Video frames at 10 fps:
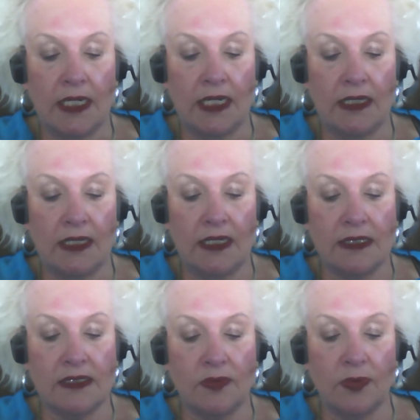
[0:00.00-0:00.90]
in
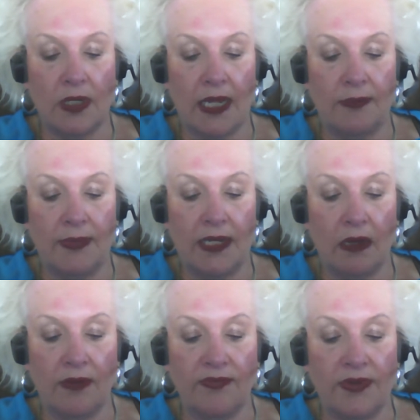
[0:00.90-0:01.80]
this will I be
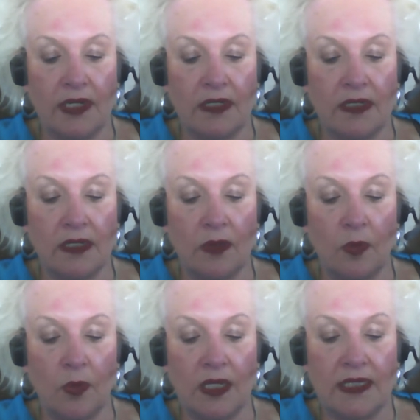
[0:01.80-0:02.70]
confident.
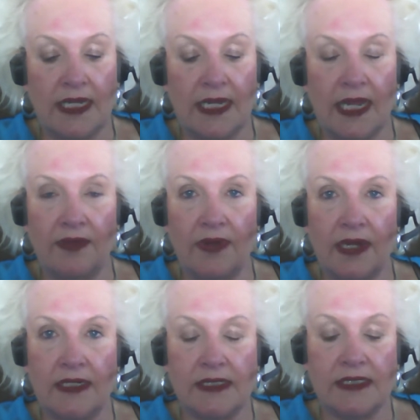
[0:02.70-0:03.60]
One thing have
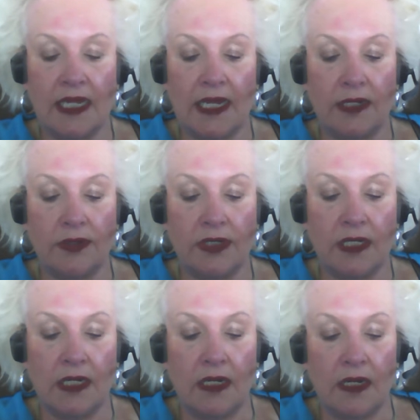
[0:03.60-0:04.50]
I desired
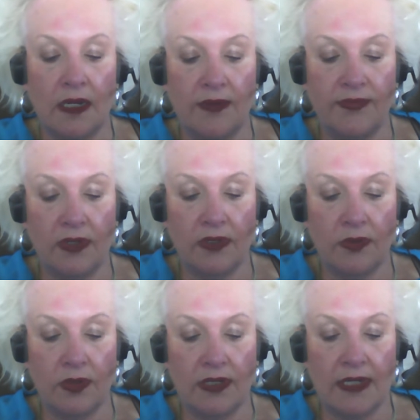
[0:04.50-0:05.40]
of the
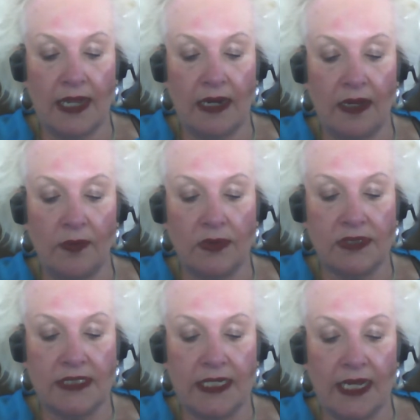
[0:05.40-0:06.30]
Lord, that I will
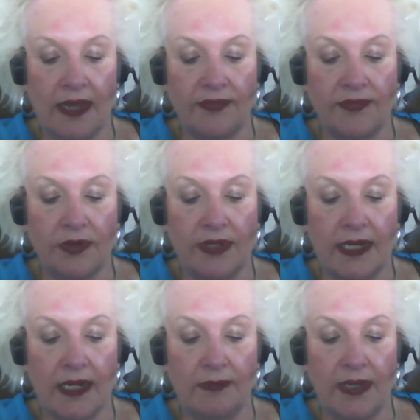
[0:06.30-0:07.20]
seek after,
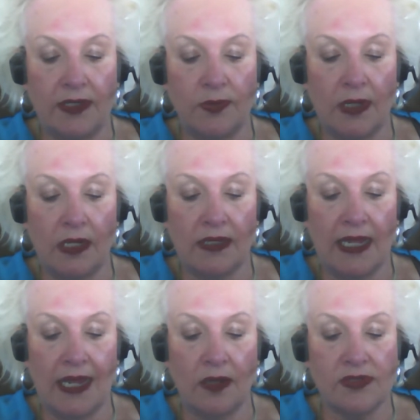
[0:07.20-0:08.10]
that I may dwell in the
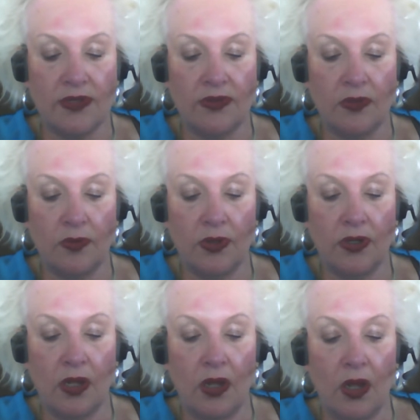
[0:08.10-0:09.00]
house of the
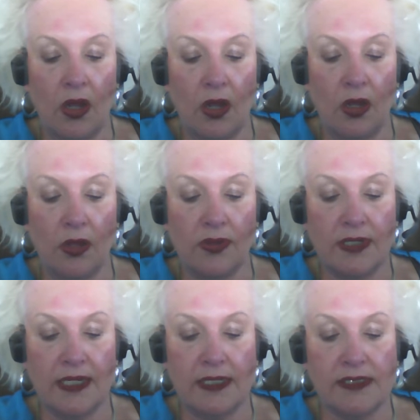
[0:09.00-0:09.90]
Lord all the
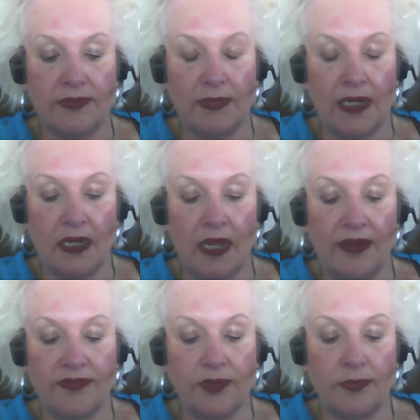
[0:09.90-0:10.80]
days of my
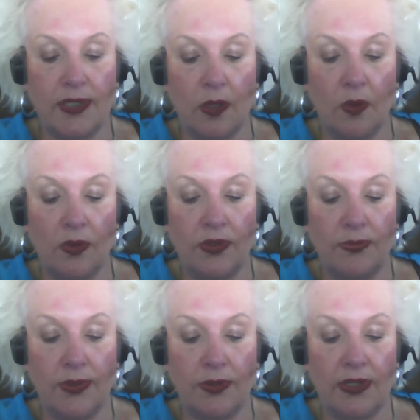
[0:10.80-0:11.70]
life, to behold the
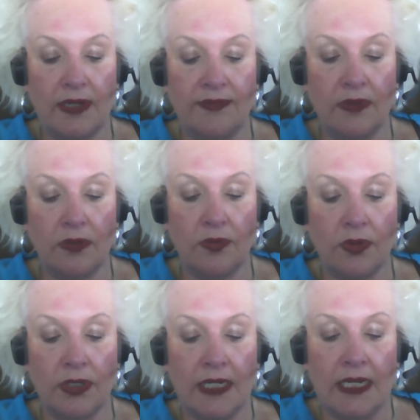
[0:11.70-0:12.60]
beauty of the
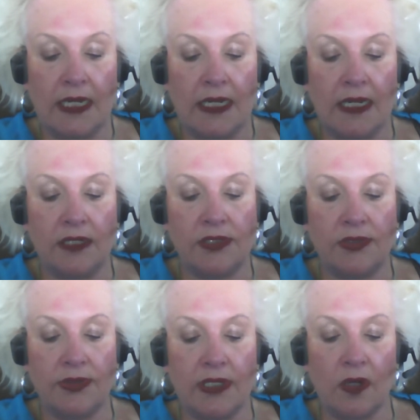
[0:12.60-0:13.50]
Lord, and
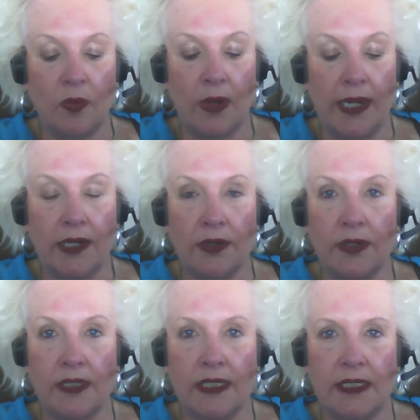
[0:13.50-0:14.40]
to inquire
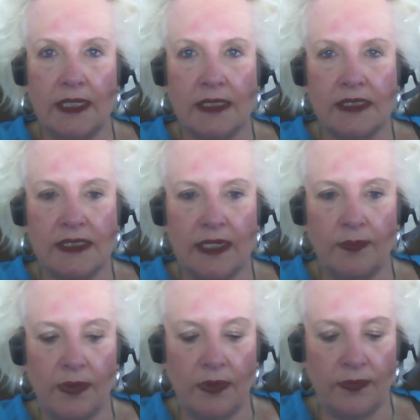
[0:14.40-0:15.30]
in his
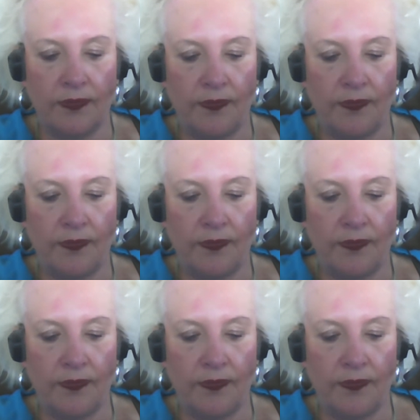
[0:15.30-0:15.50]
temple.